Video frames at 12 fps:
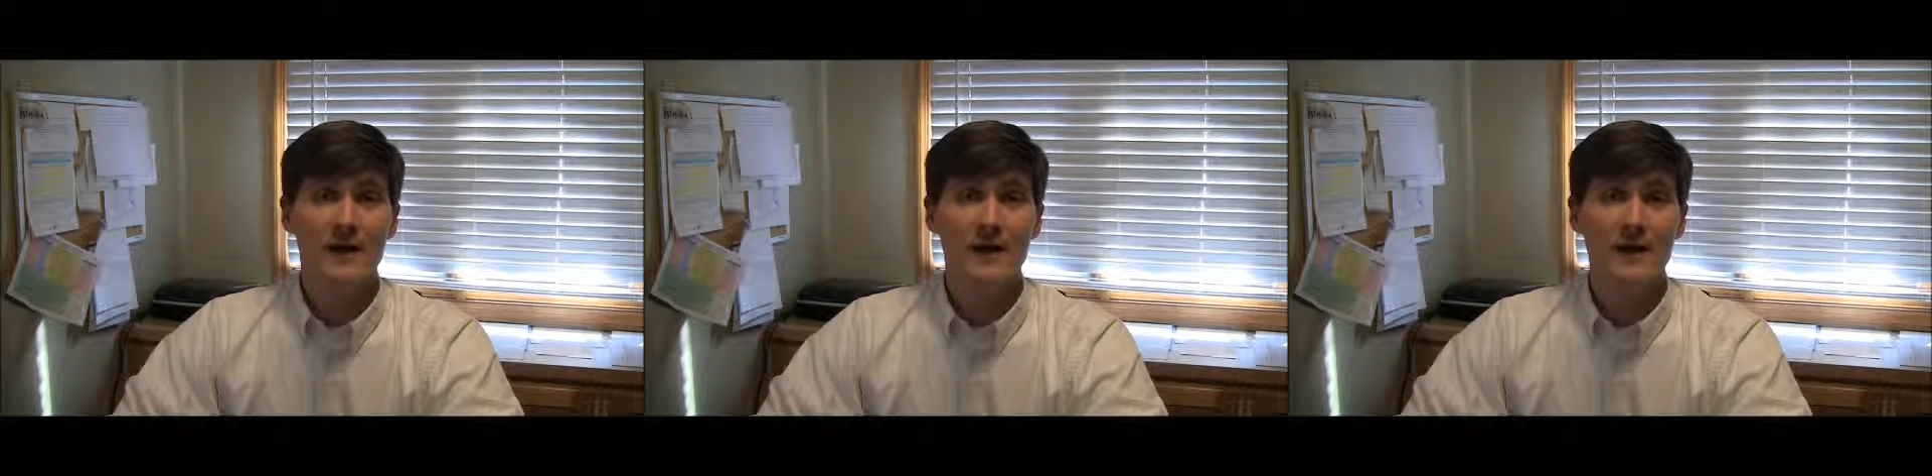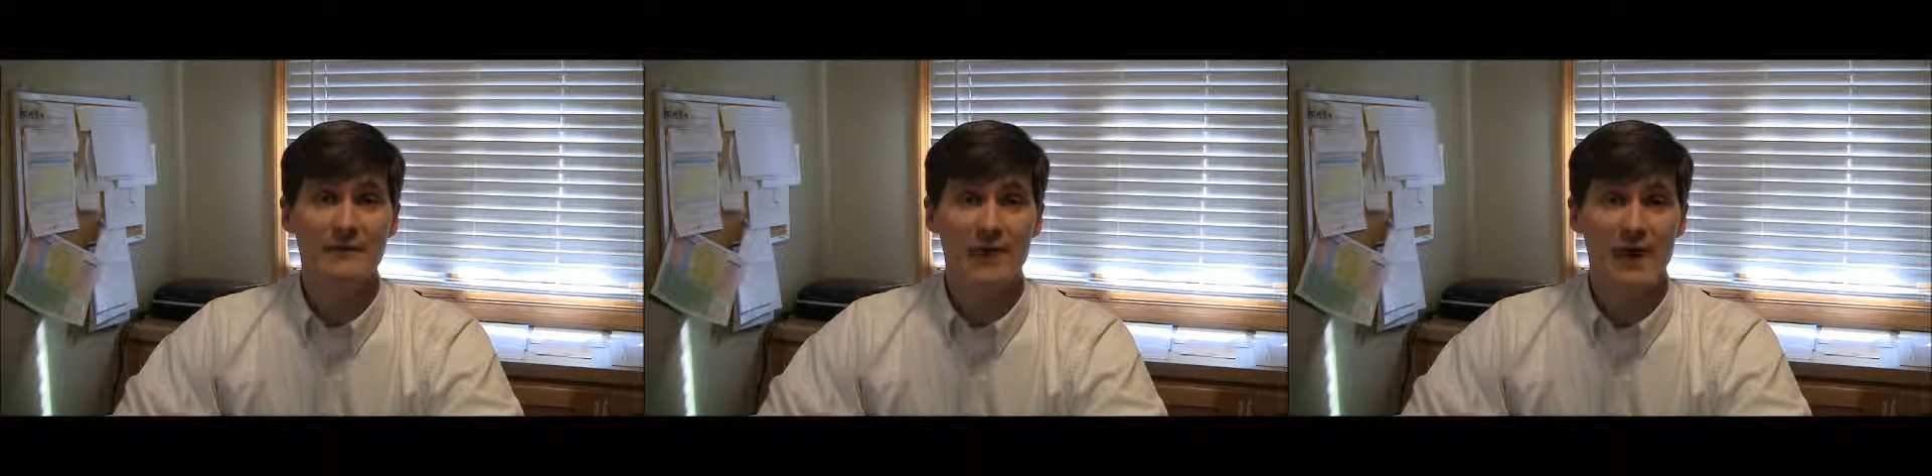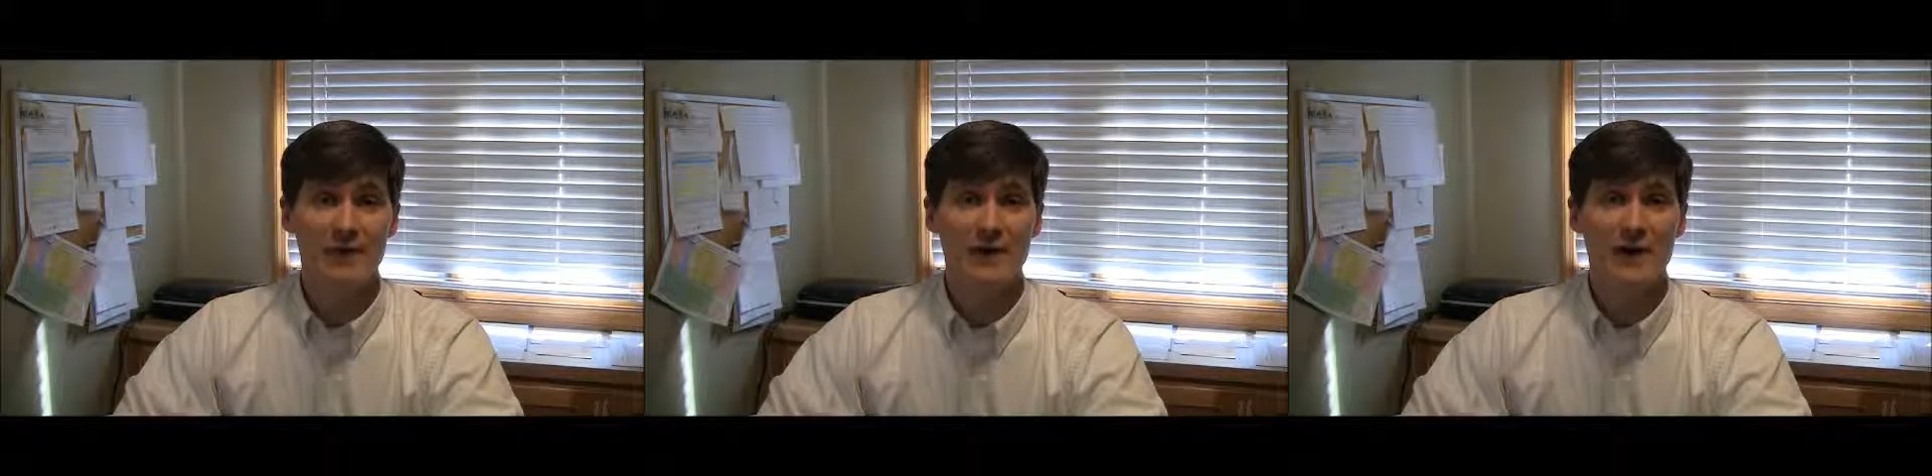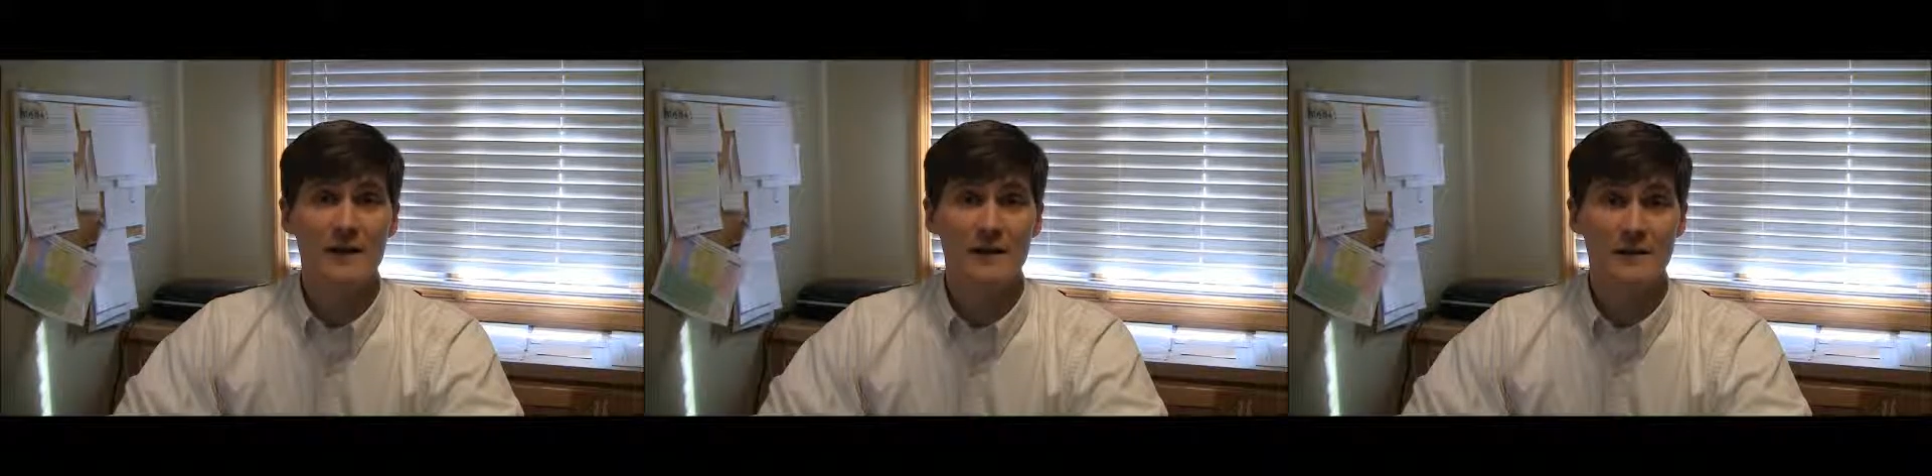And if not,
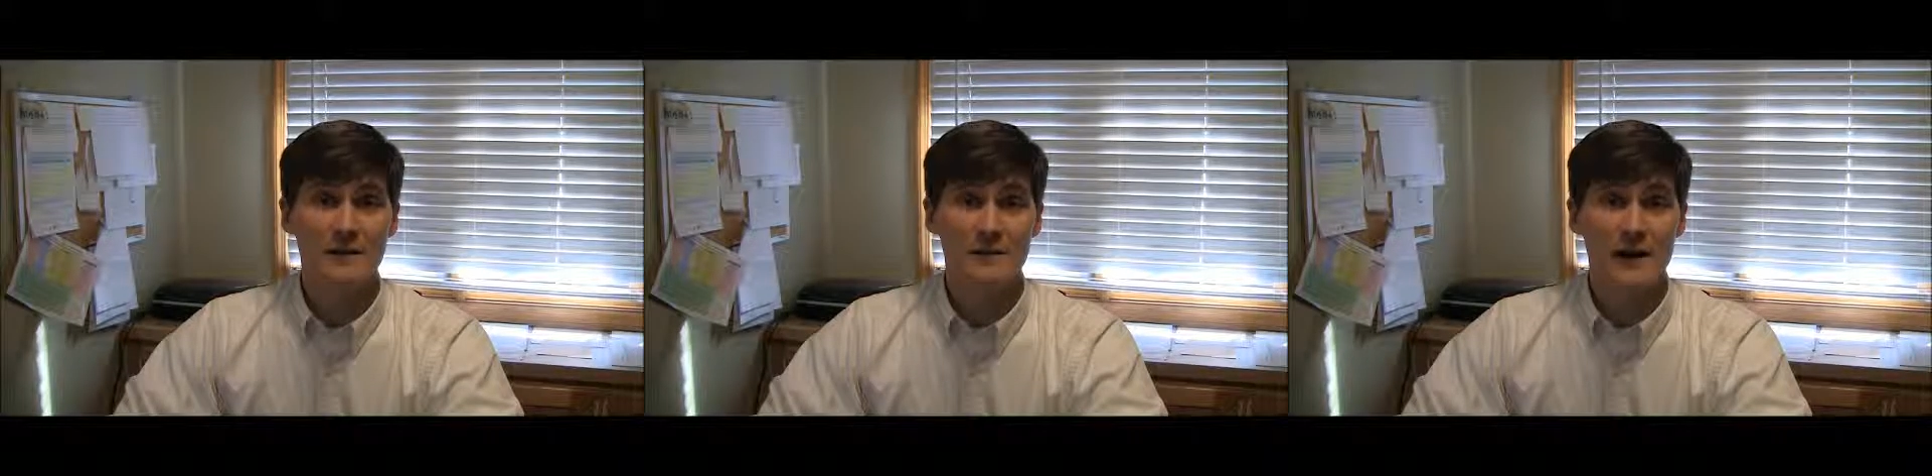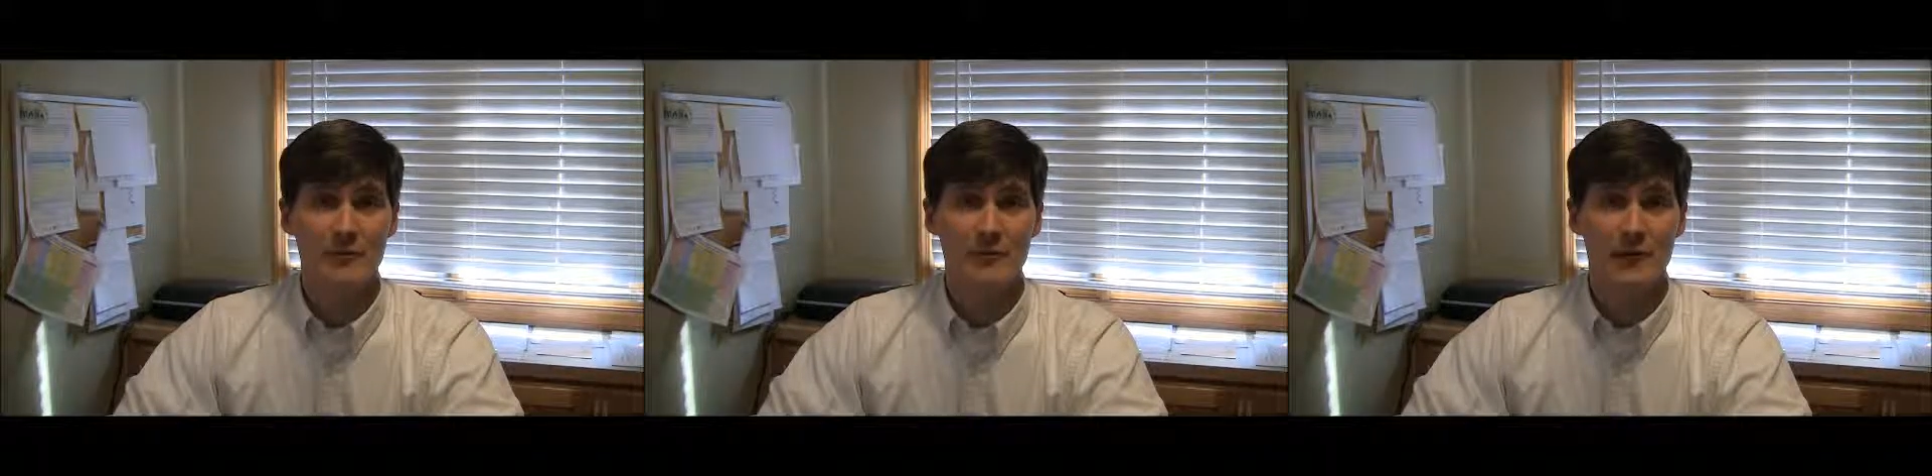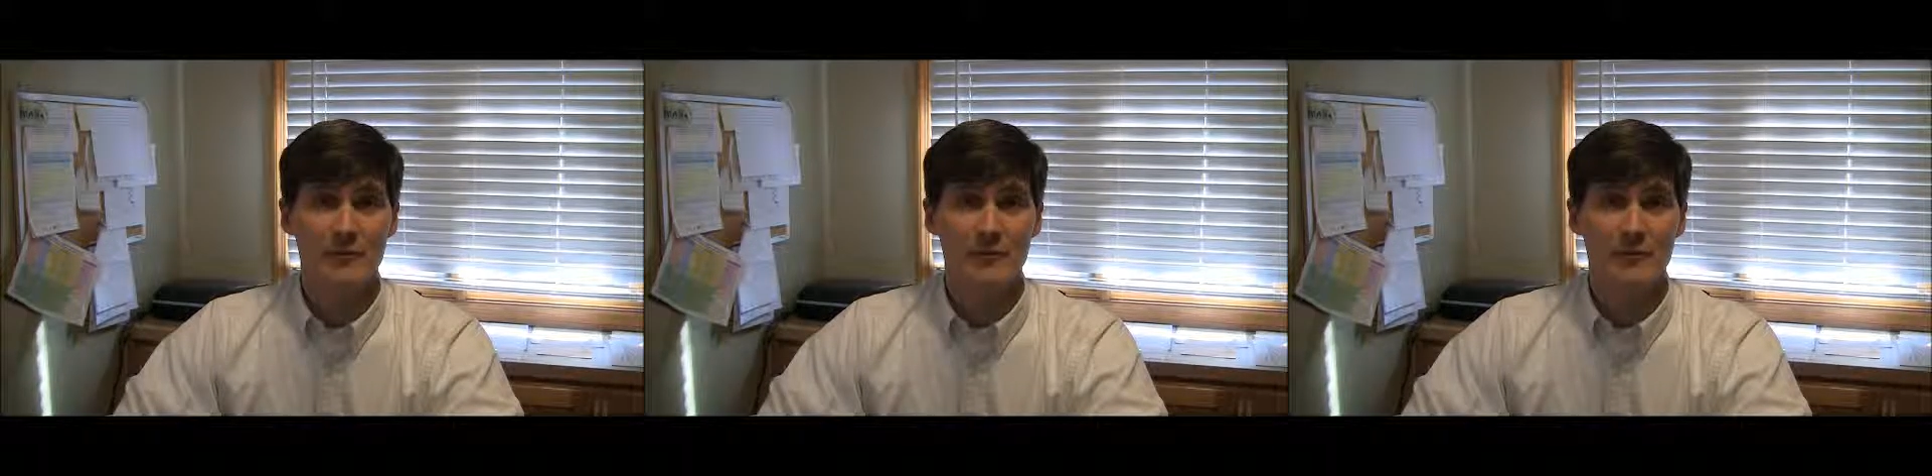contact the chapter